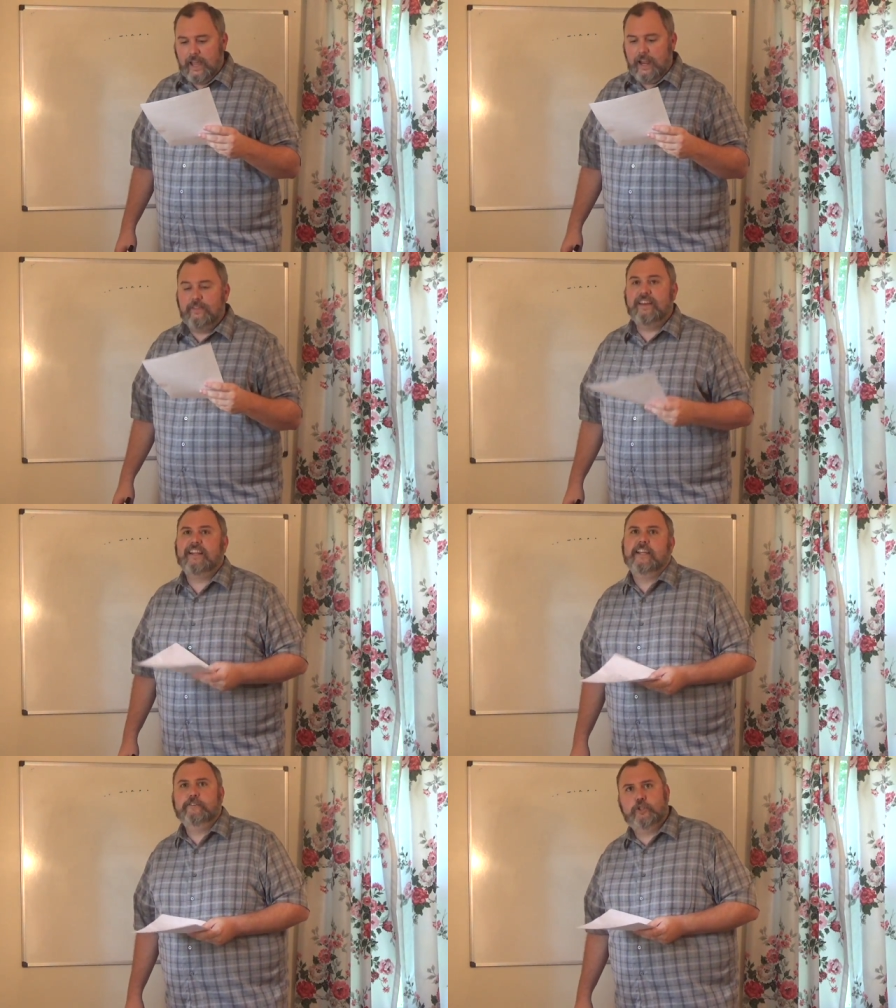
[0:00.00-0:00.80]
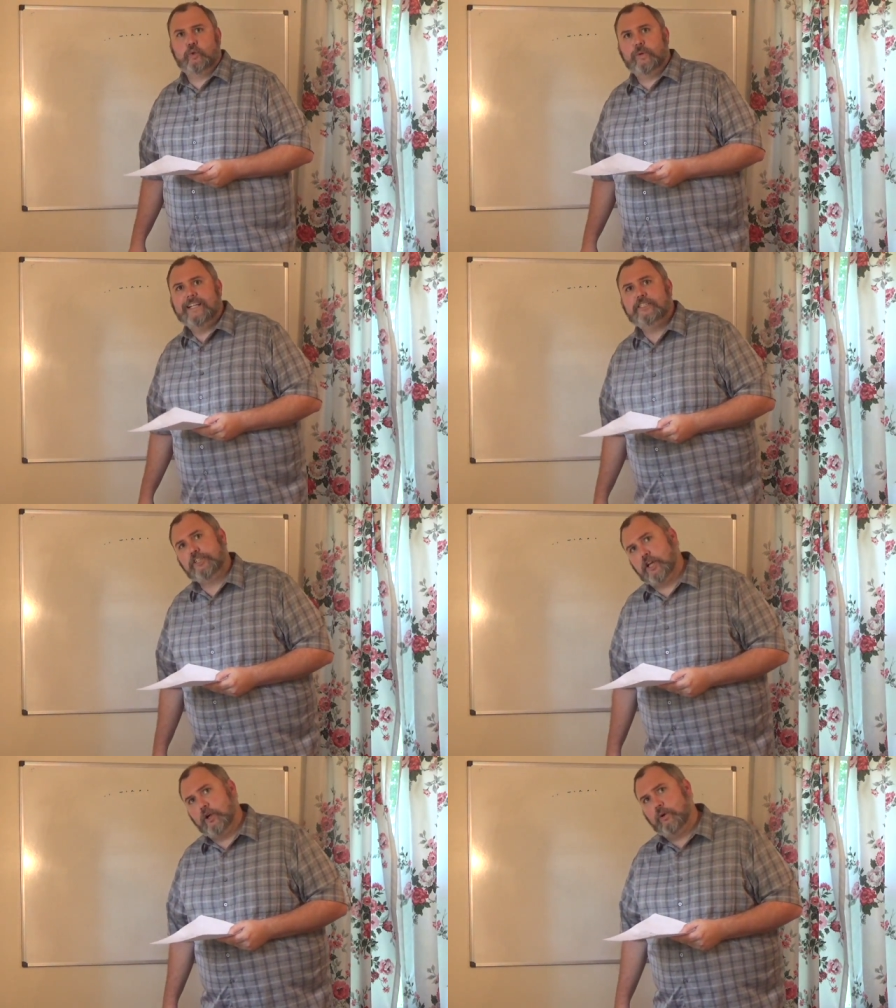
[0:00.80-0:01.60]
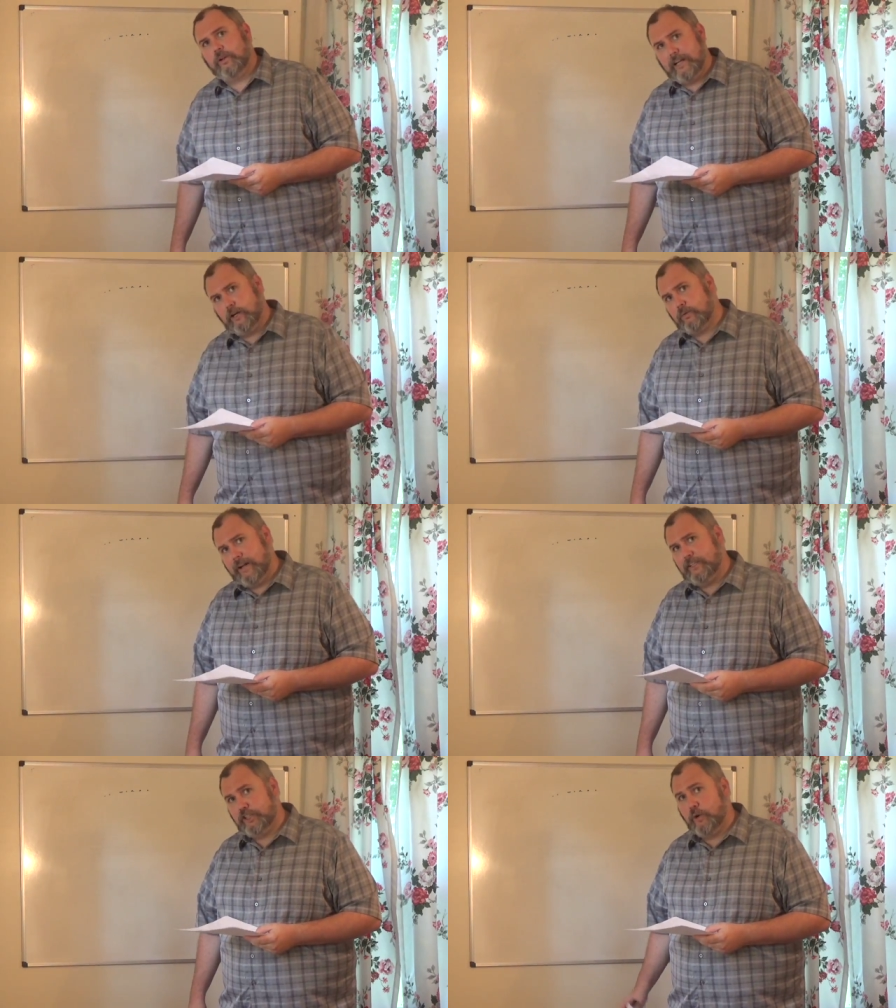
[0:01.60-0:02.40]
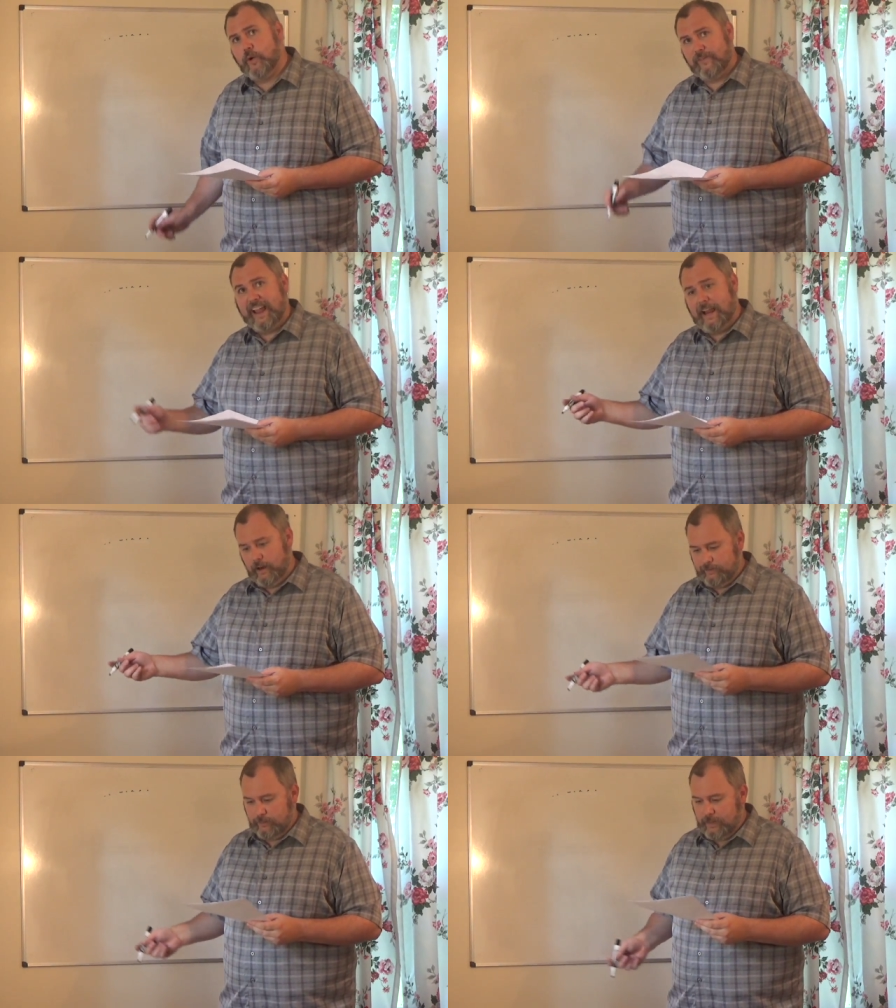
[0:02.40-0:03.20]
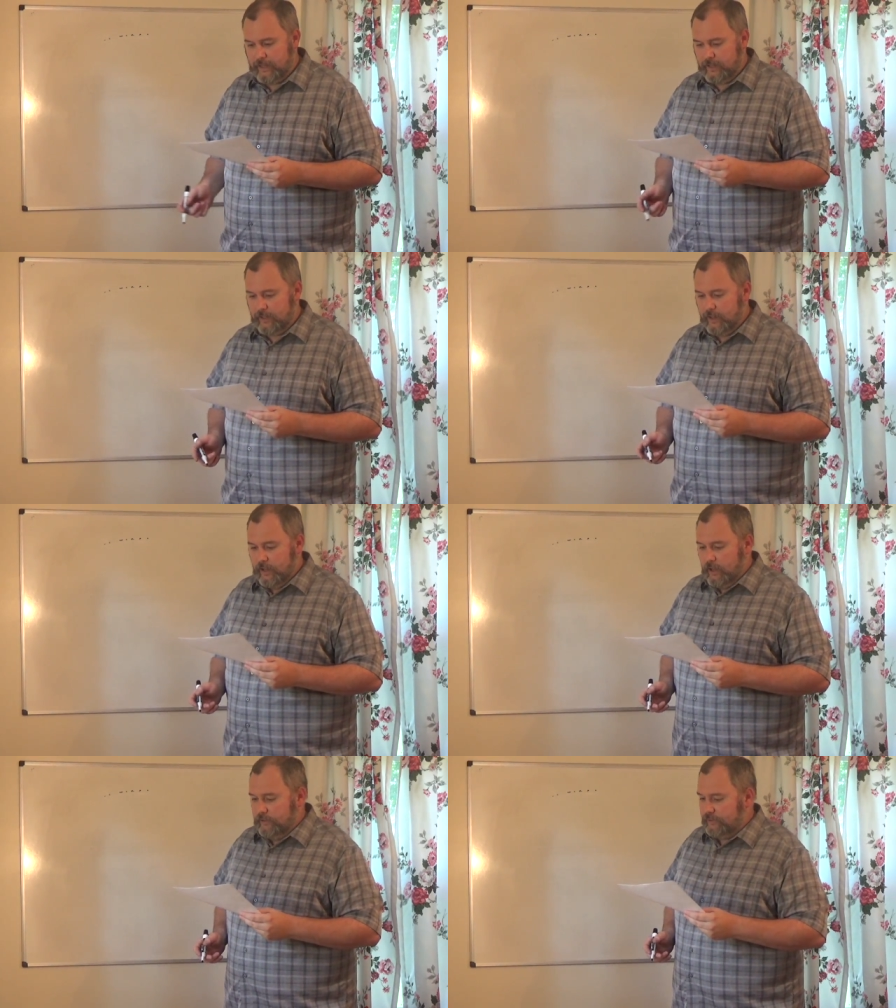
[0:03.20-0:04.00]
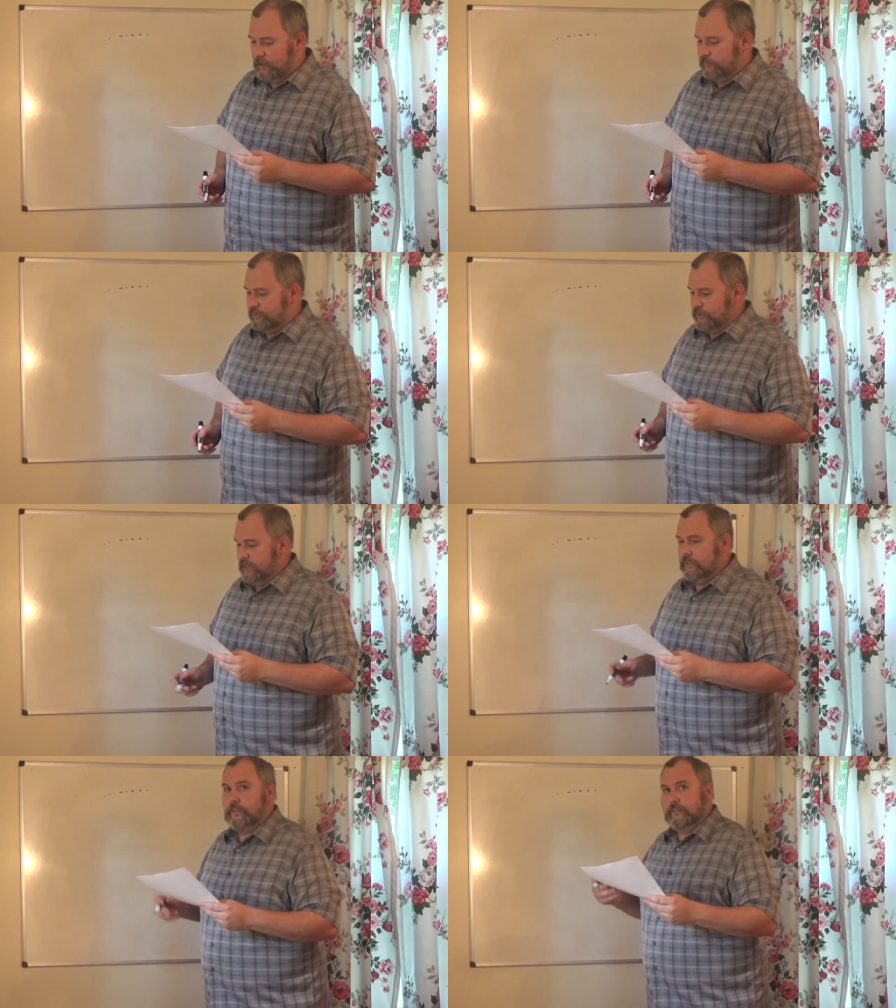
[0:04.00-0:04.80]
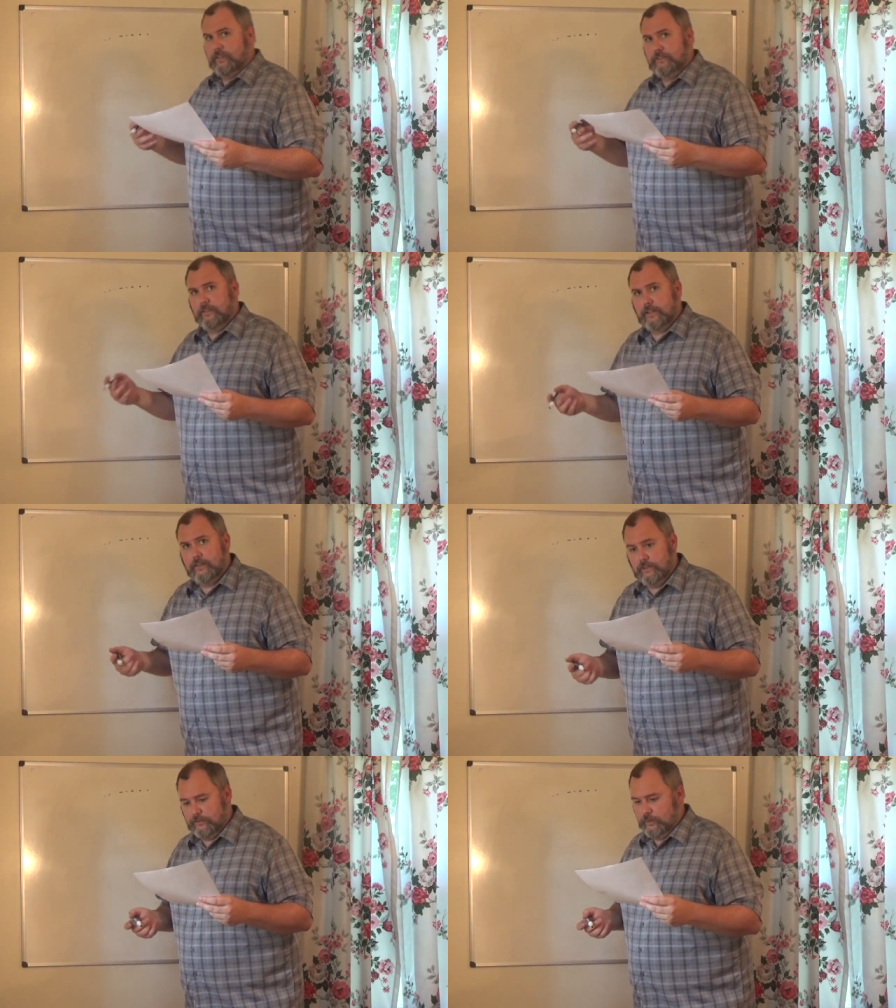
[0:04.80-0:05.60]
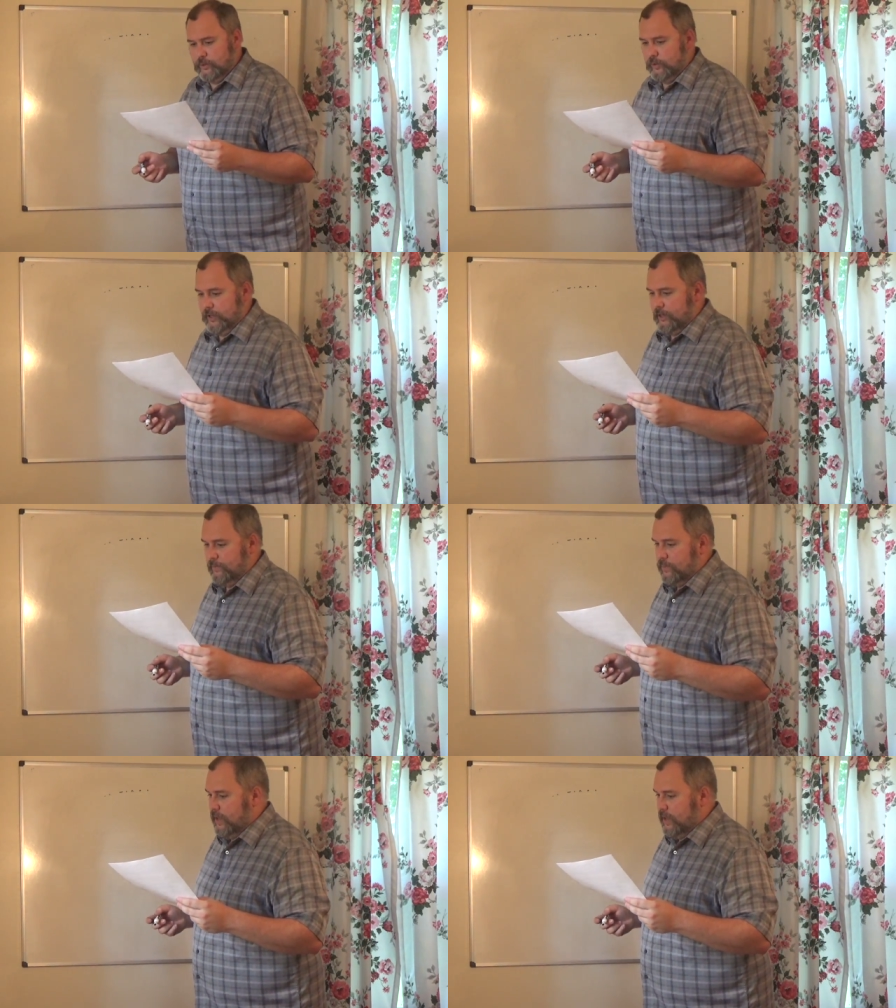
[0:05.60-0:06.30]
and then it gives you a ratio, gear ratio of A over B. So for instance, let's look at this real quick.